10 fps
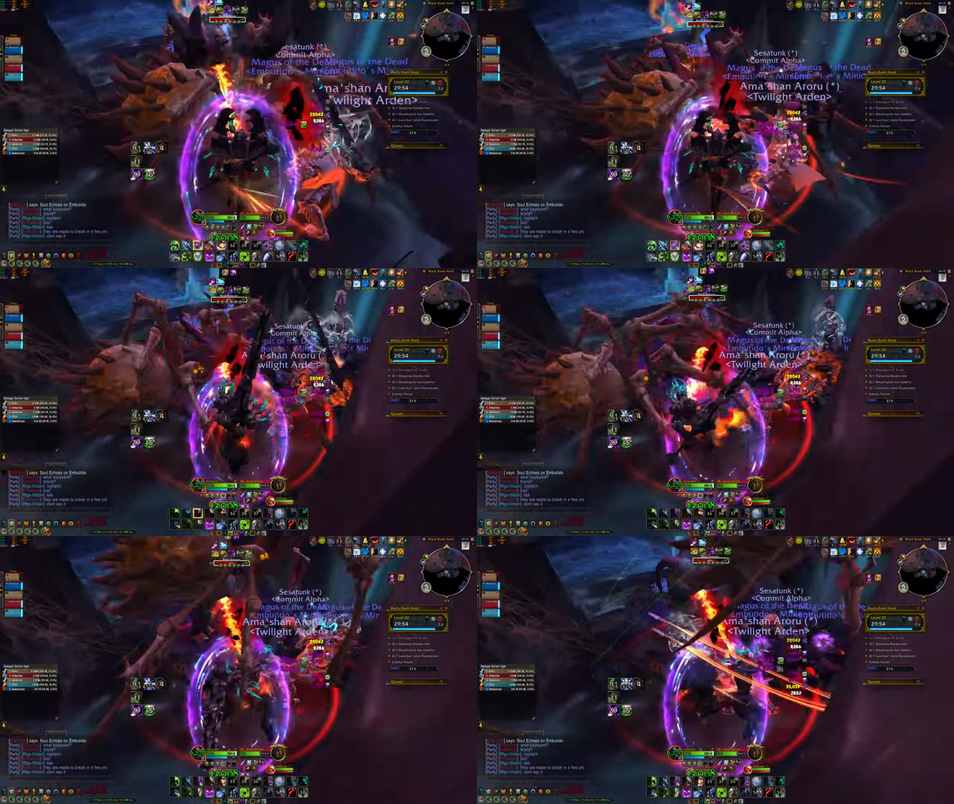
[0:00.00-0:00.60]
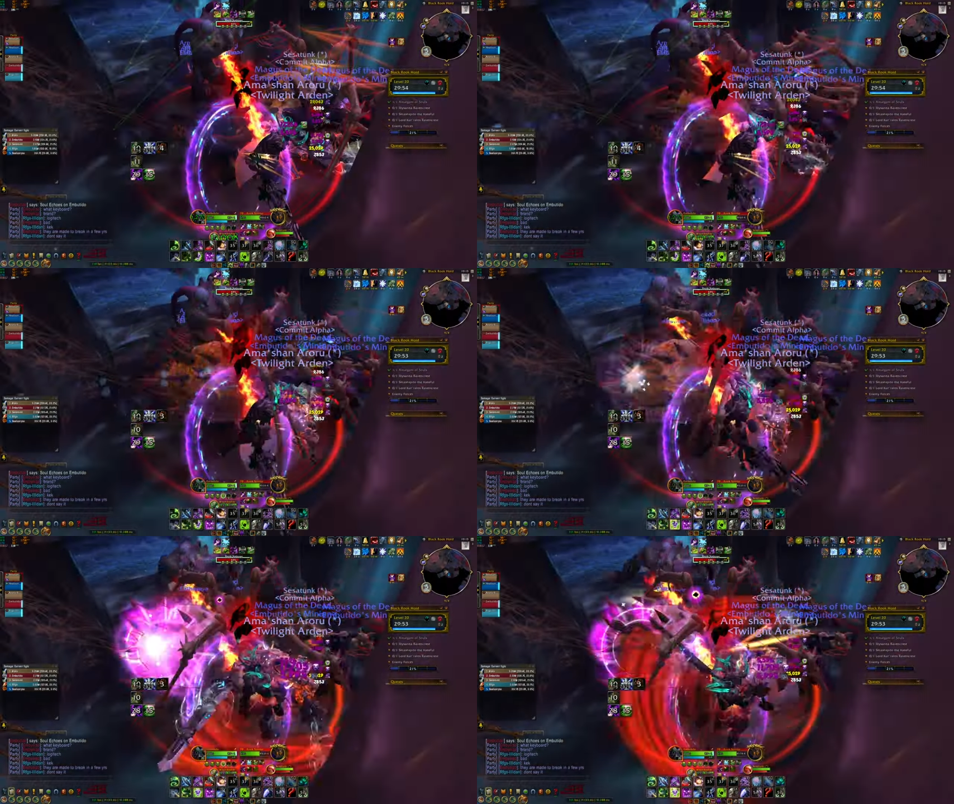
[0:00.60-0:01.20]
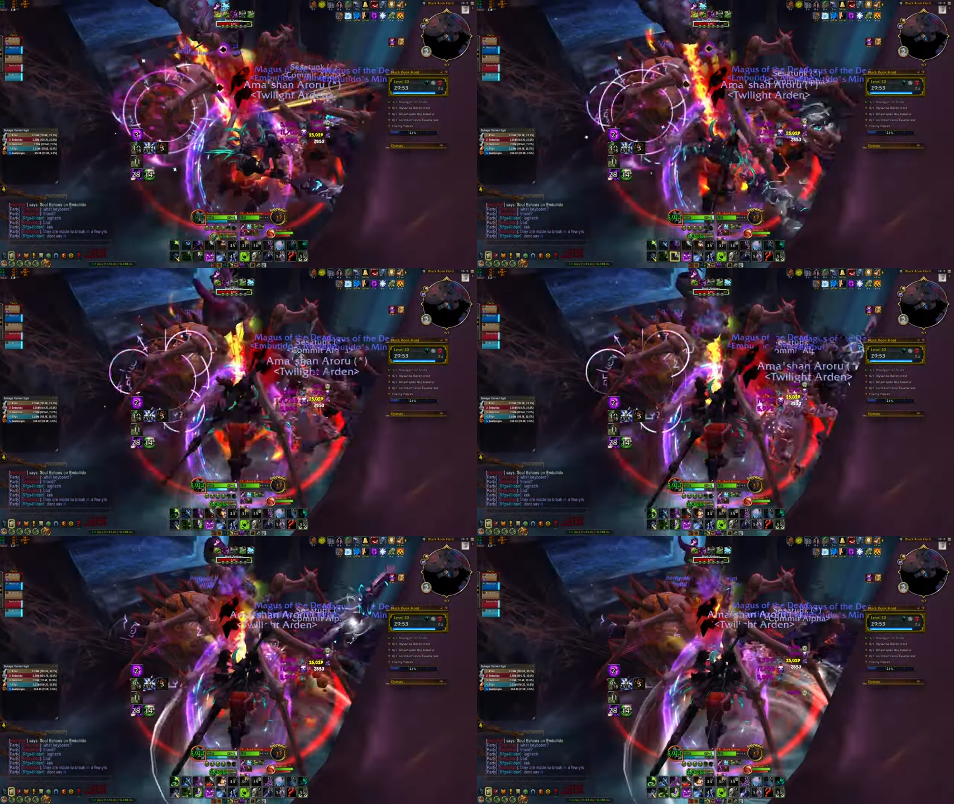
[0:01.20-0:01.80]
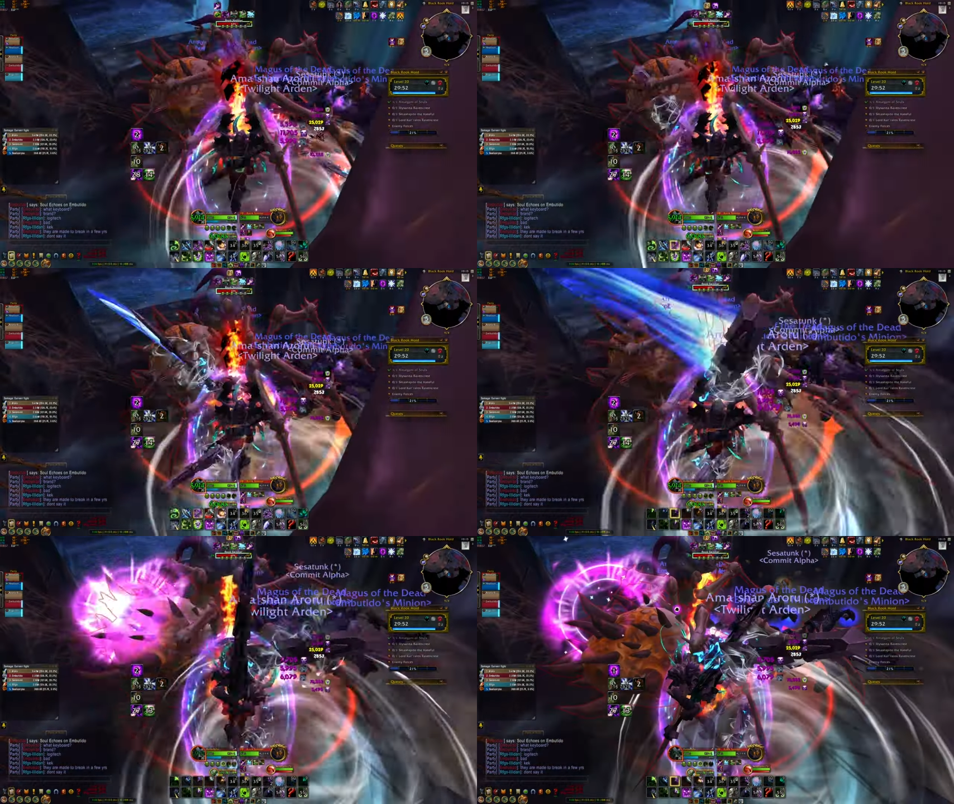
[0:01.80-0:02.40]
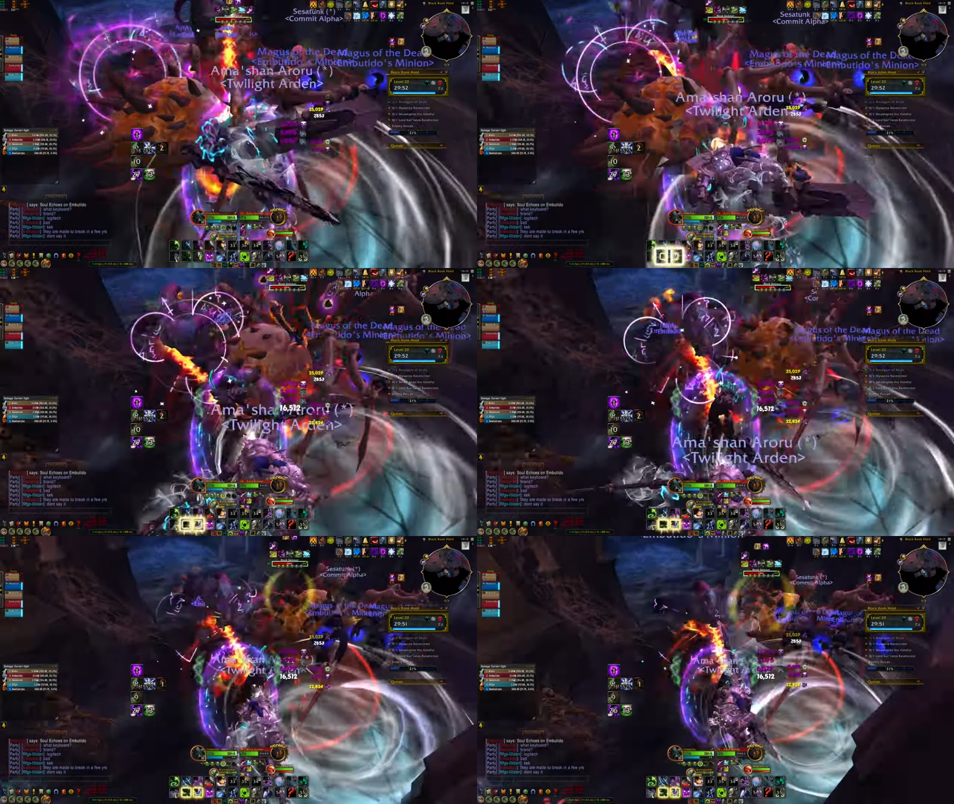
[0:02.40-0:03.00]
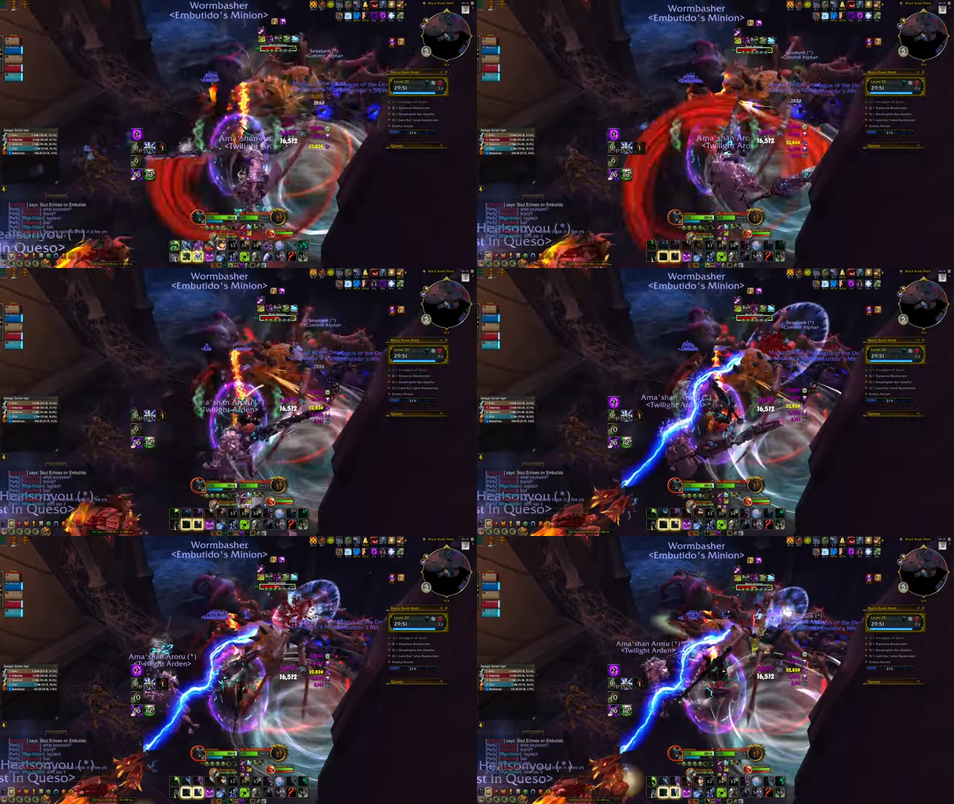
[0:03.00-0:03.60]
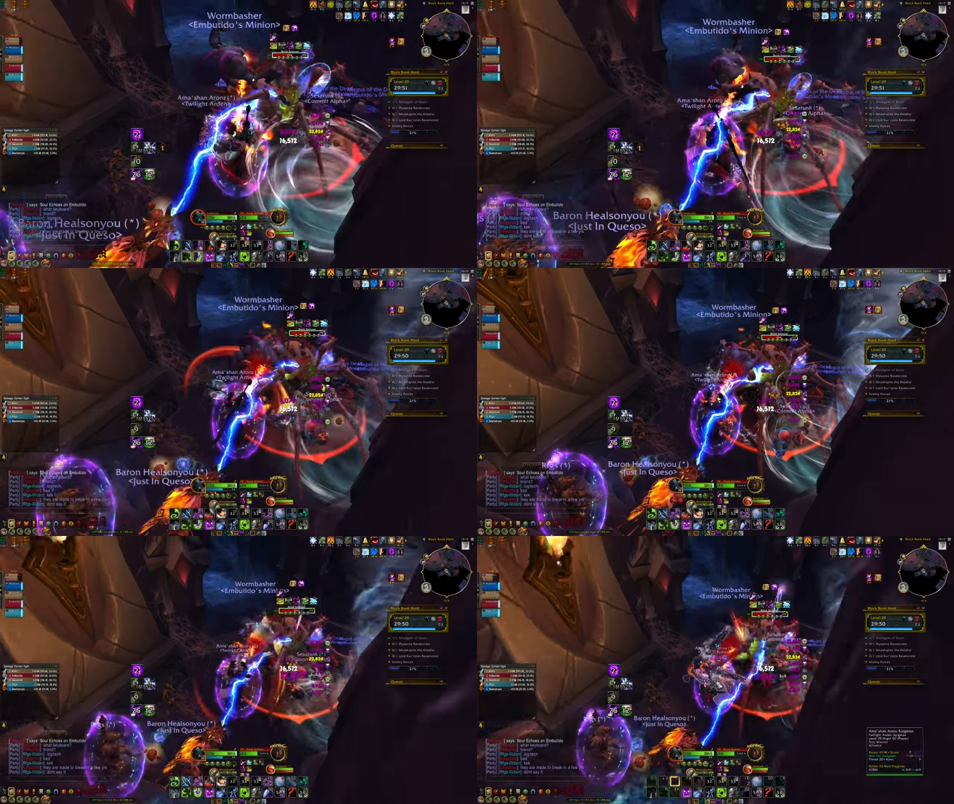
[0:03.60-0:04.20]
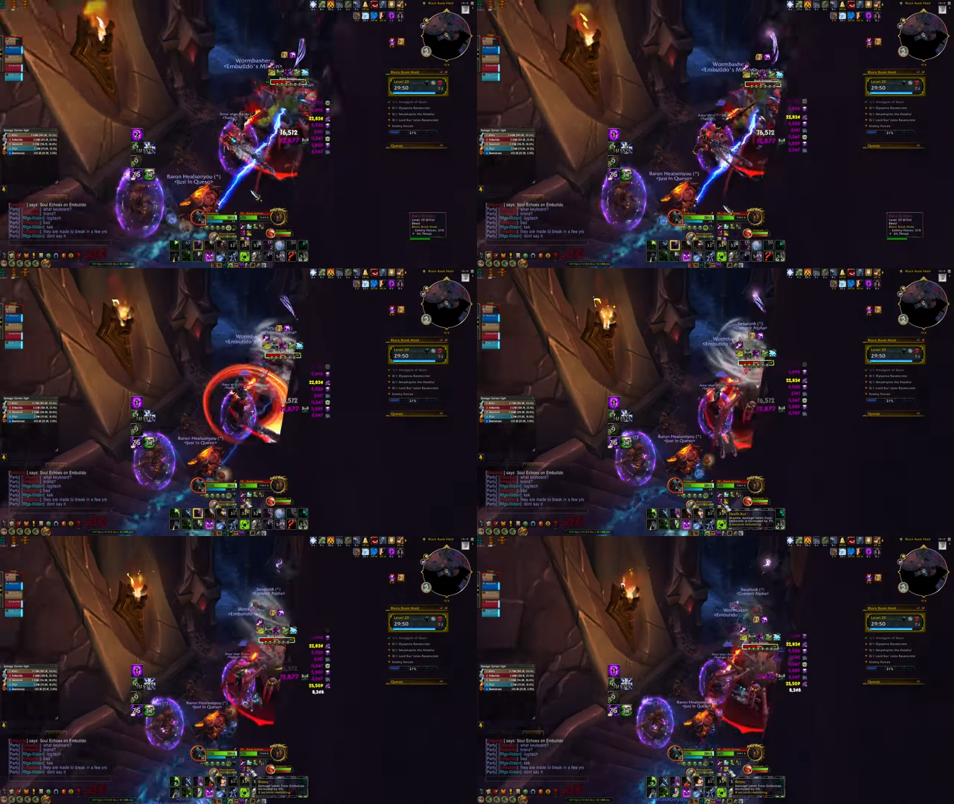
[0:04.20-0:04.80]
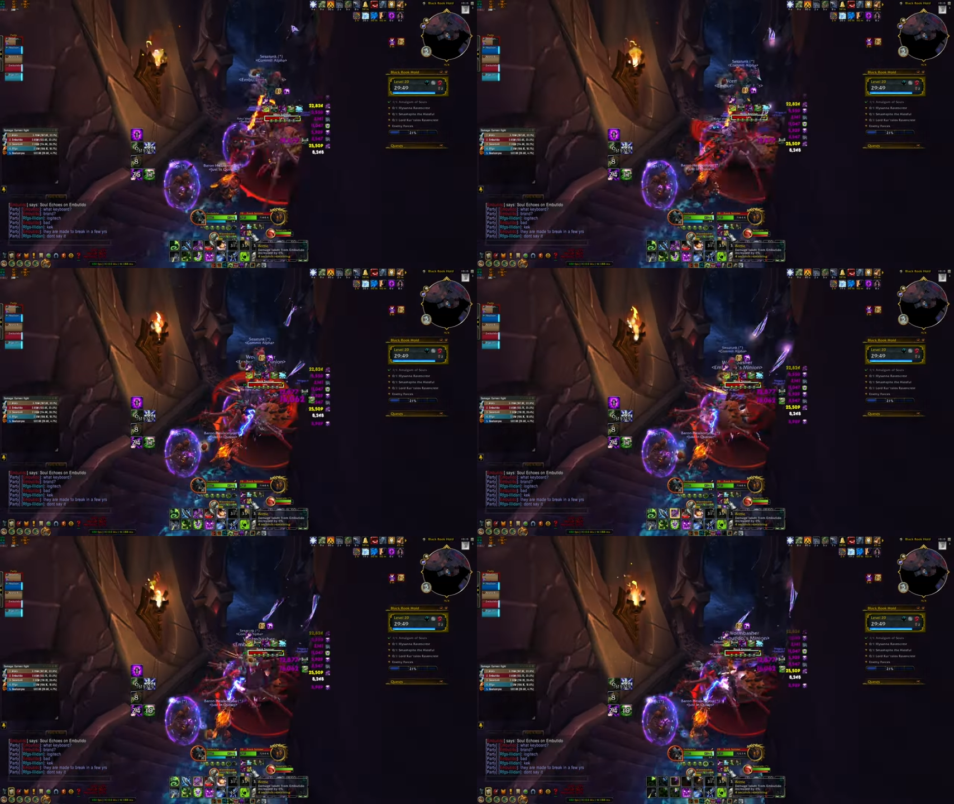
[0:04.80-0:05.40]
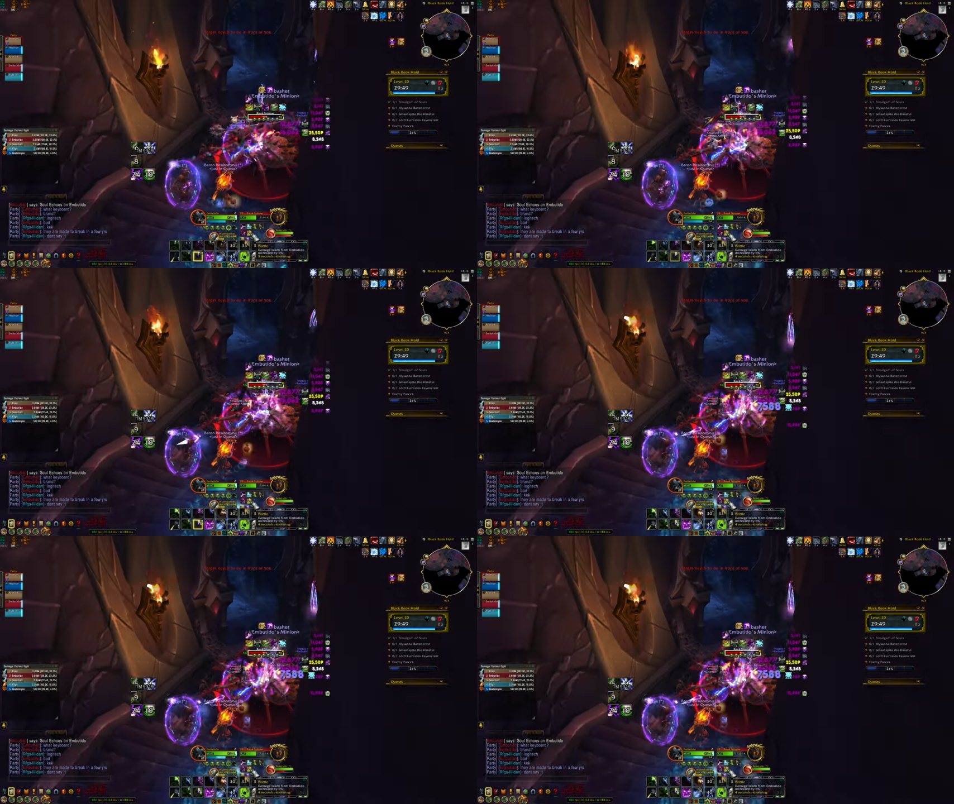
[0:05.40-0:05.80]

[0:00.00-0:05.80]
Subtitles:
(no speaker visible)